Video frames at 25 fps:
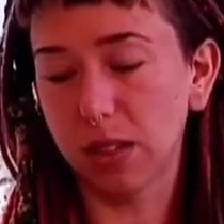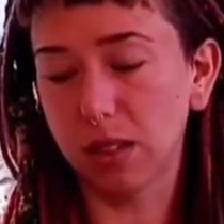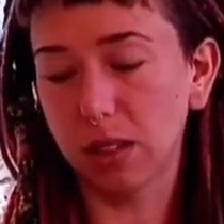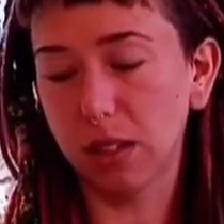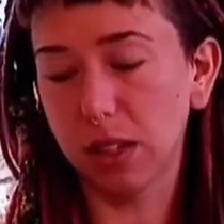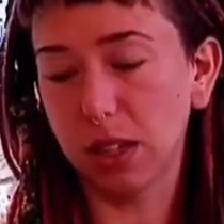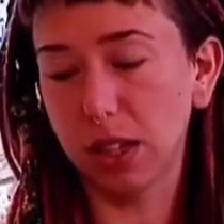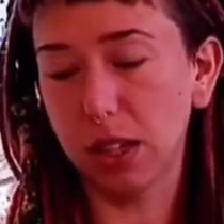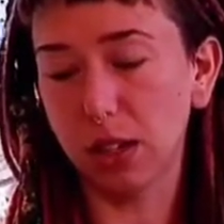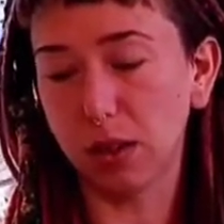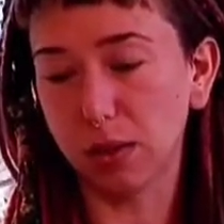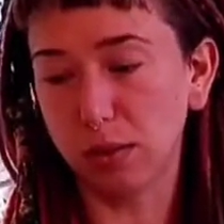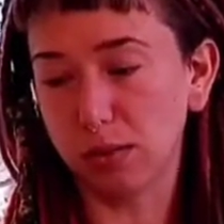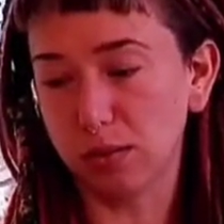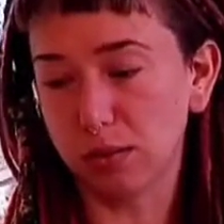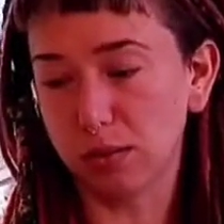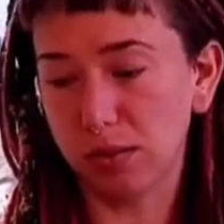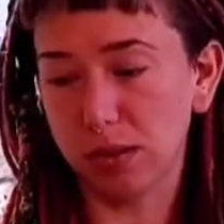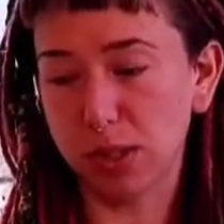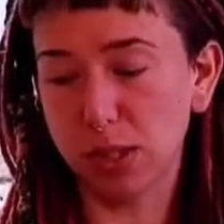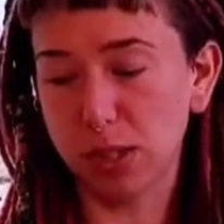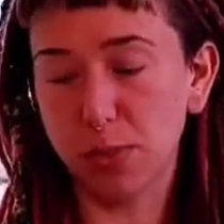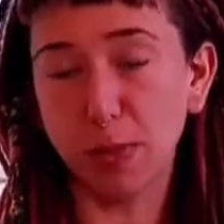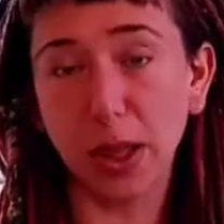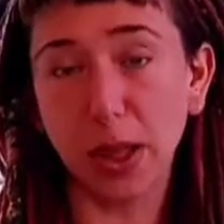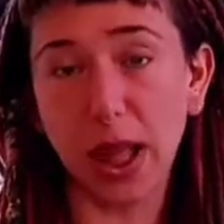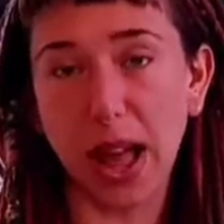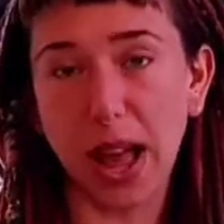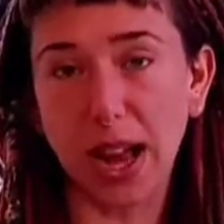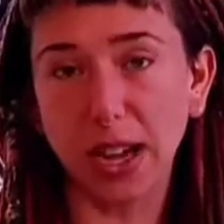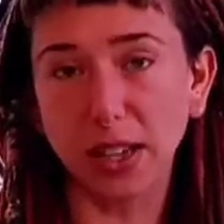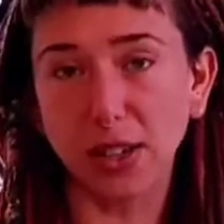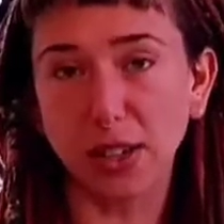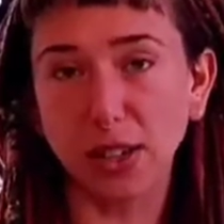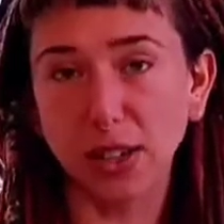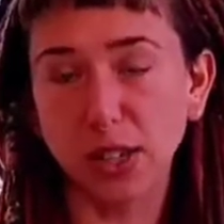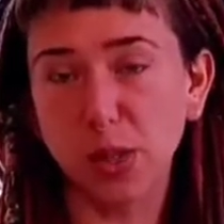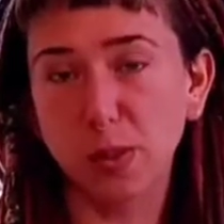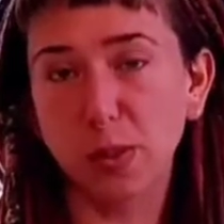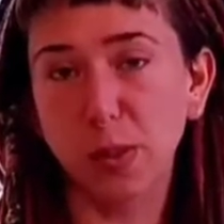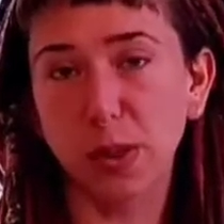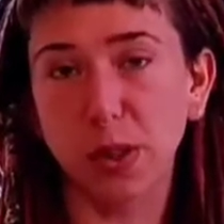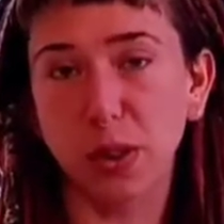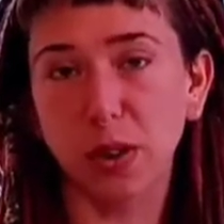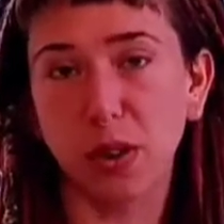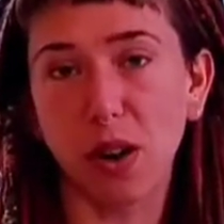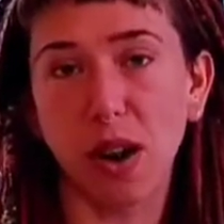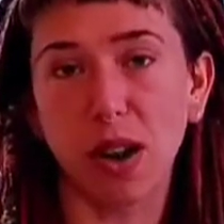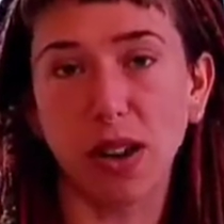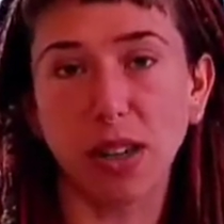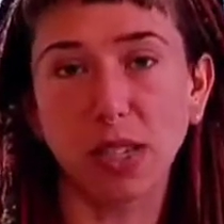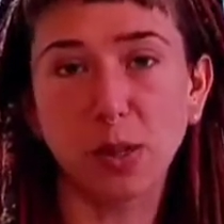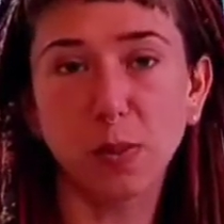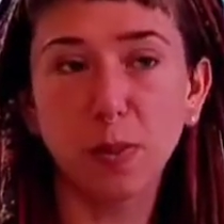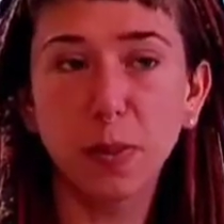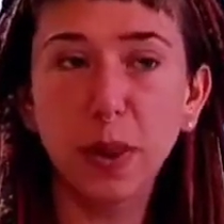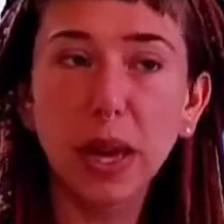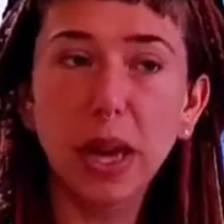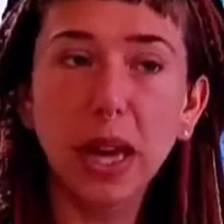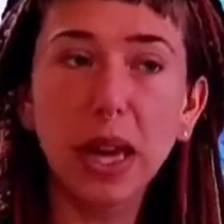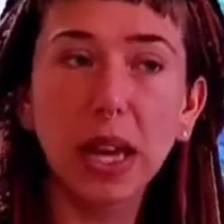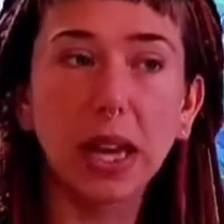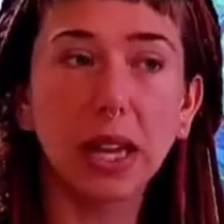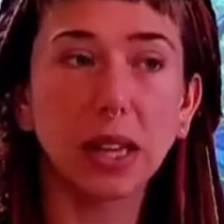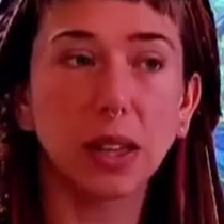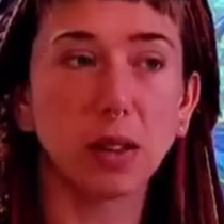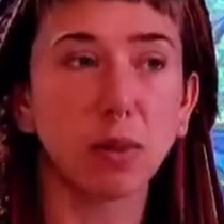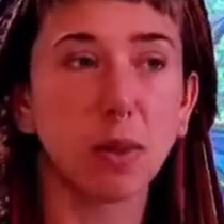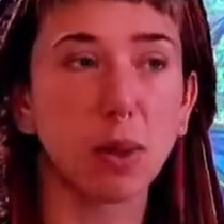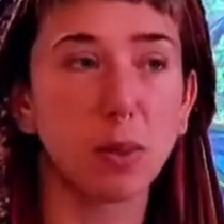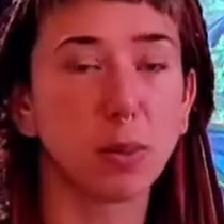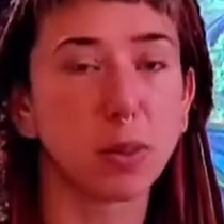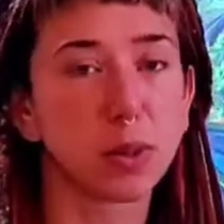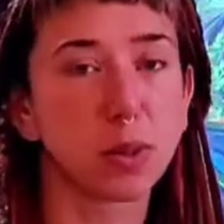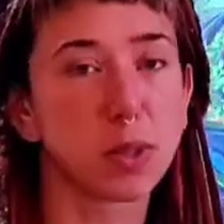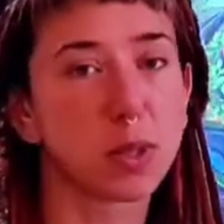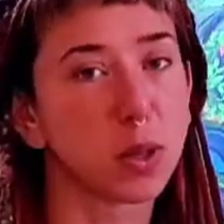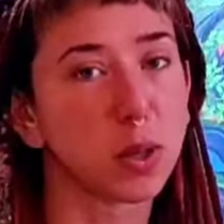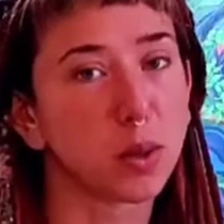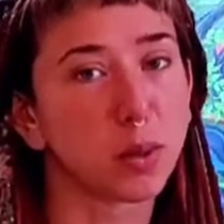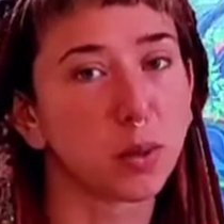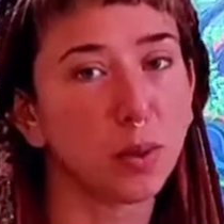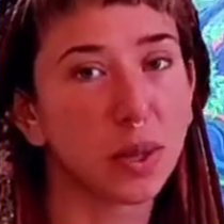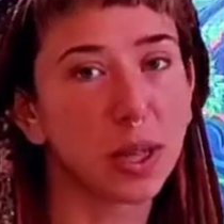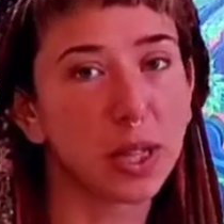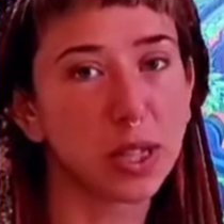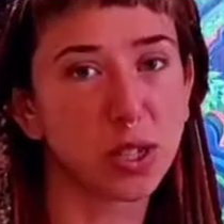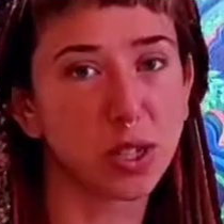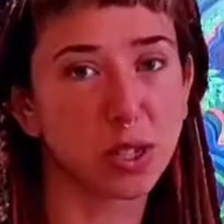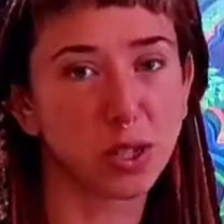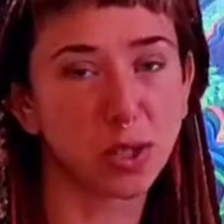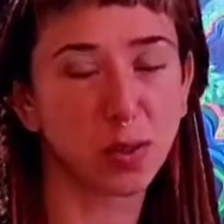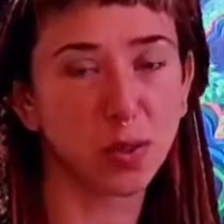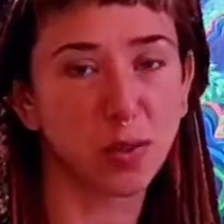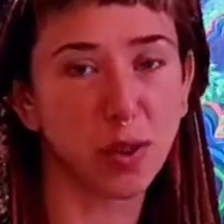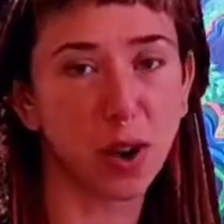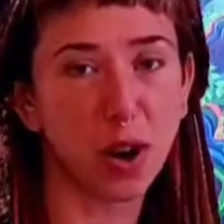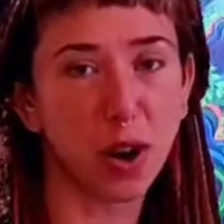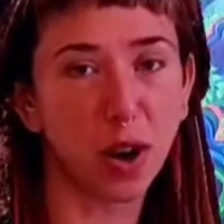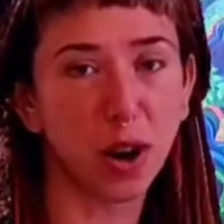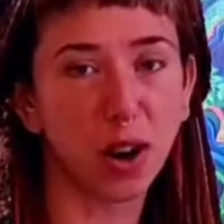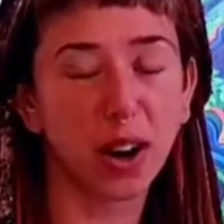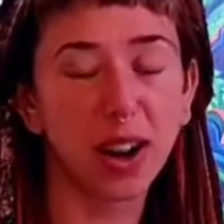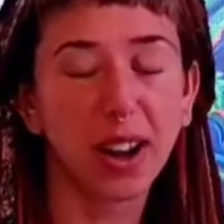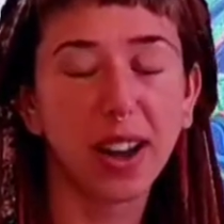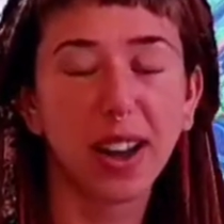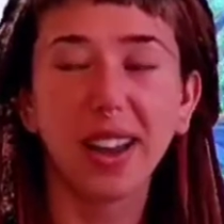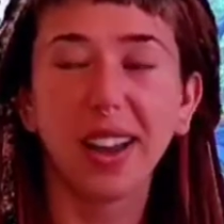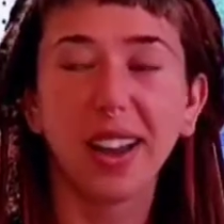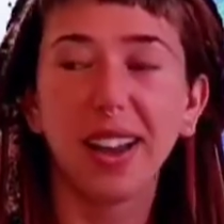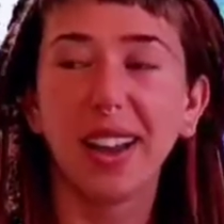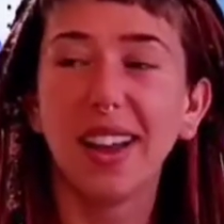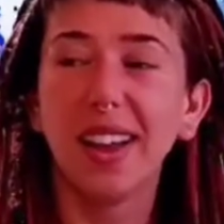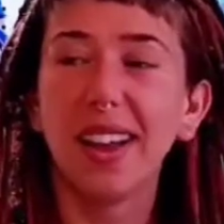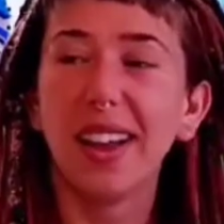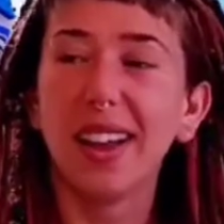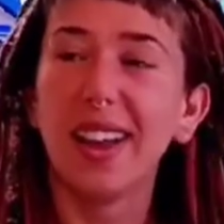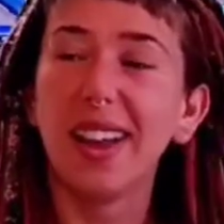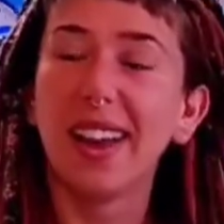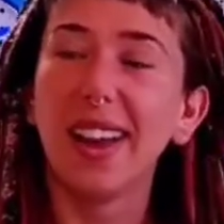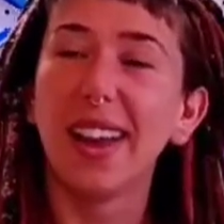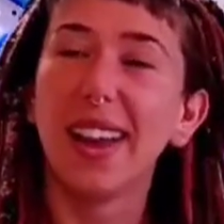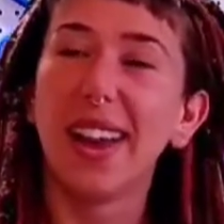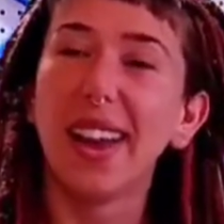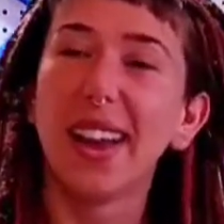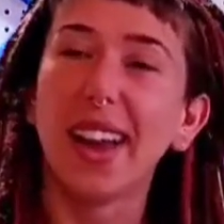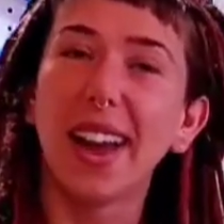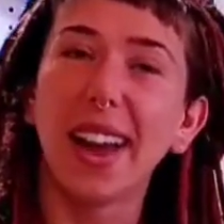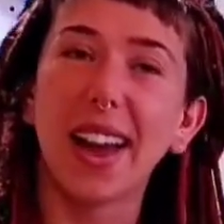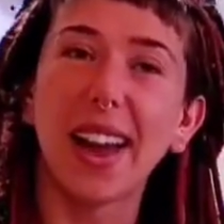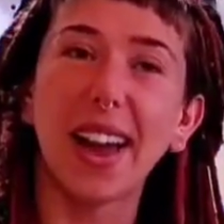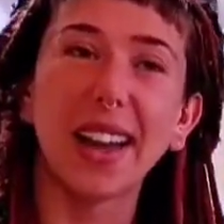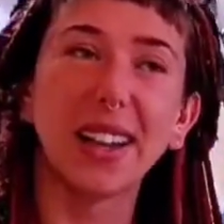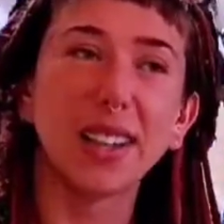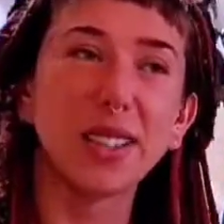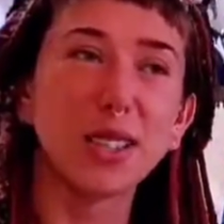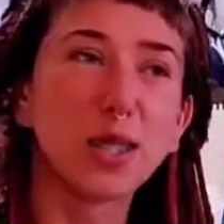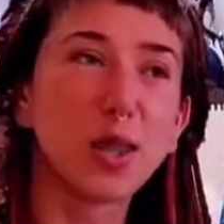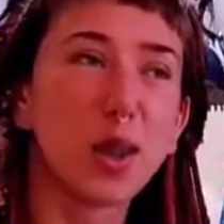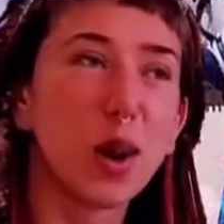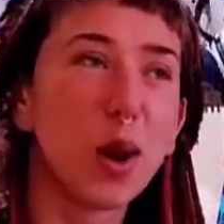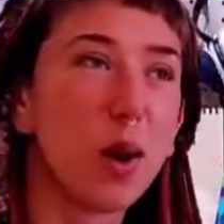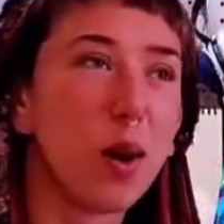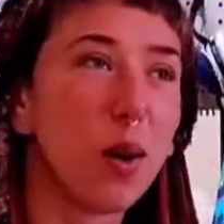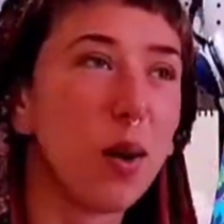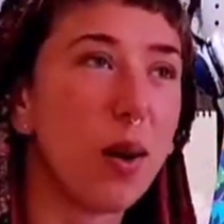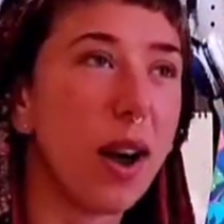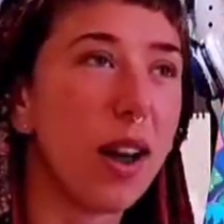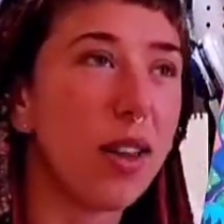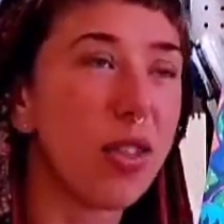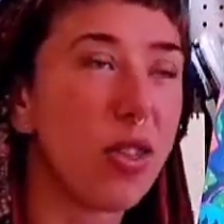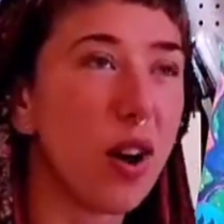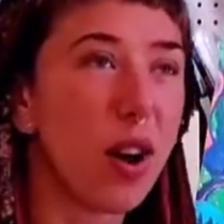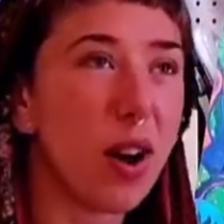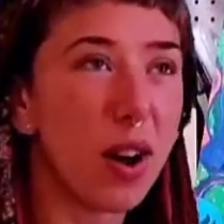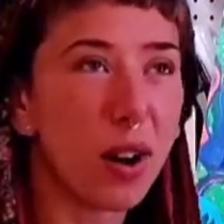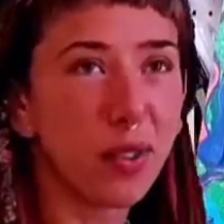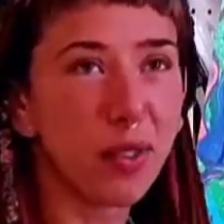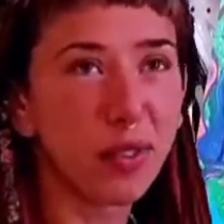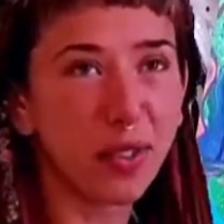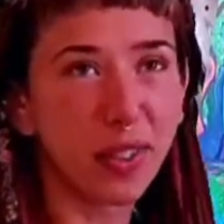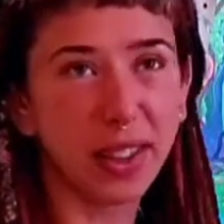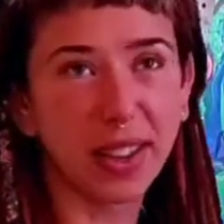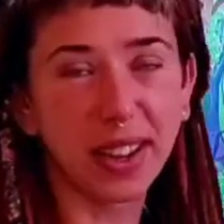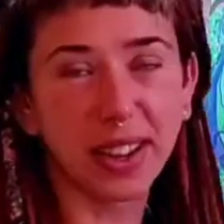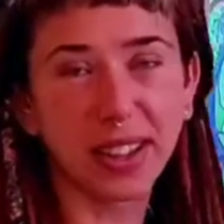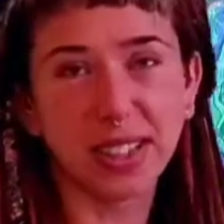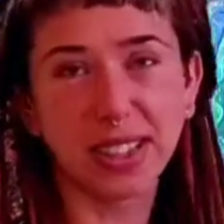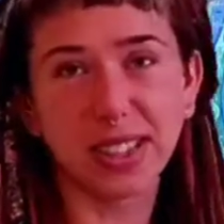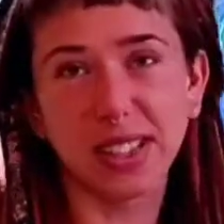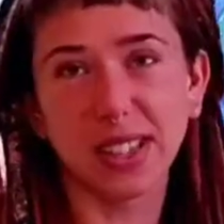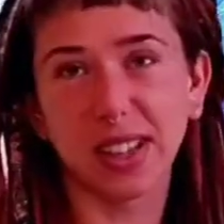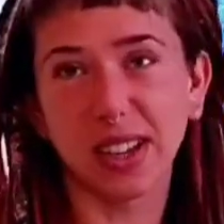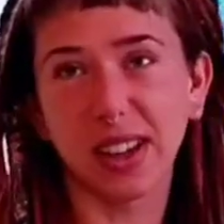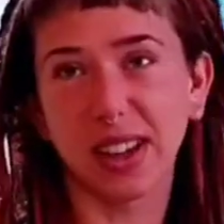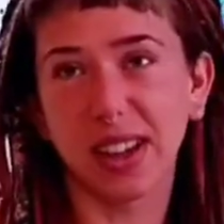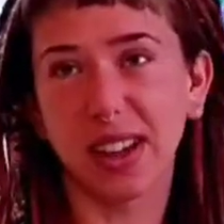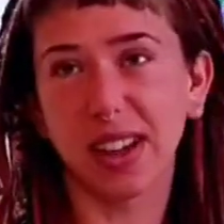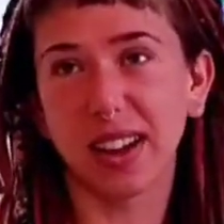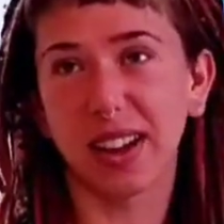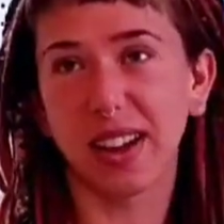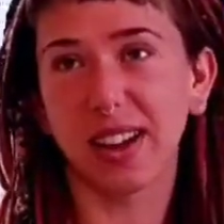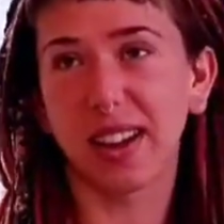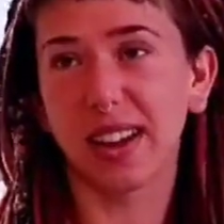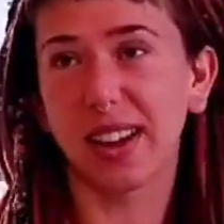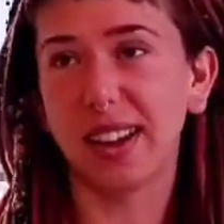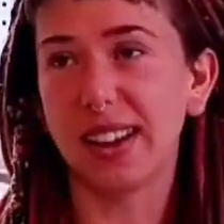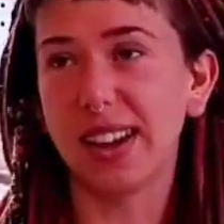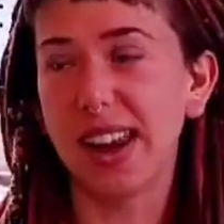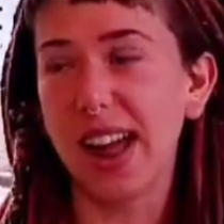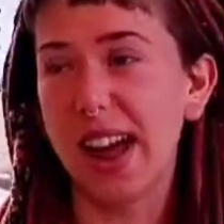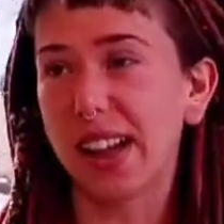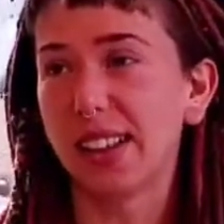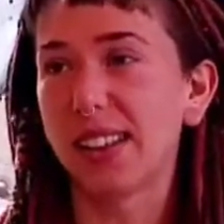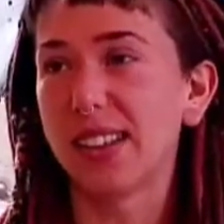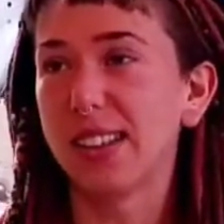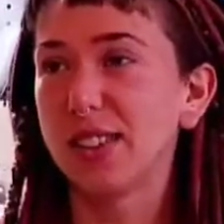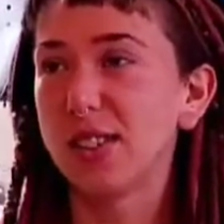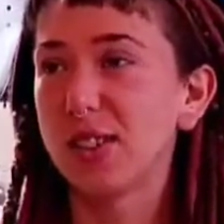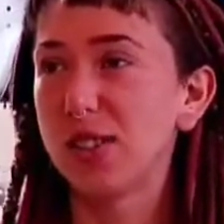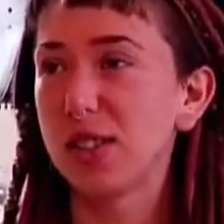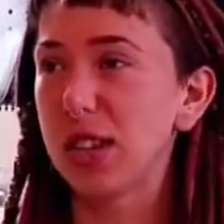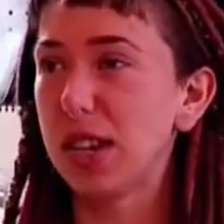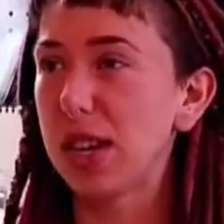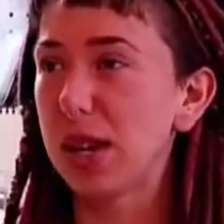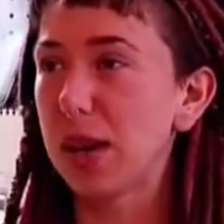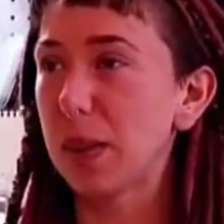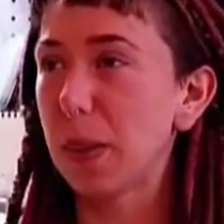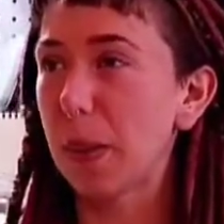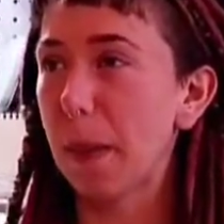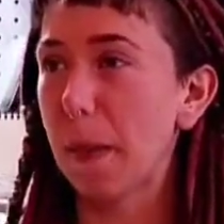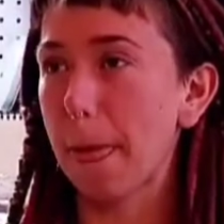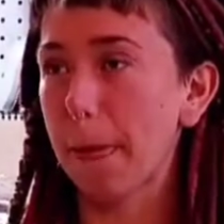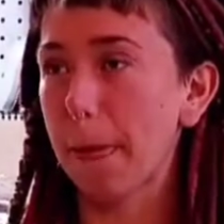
you know, splashes, but they're not as big and the ripples don't reach as far. And so I thought of this analogy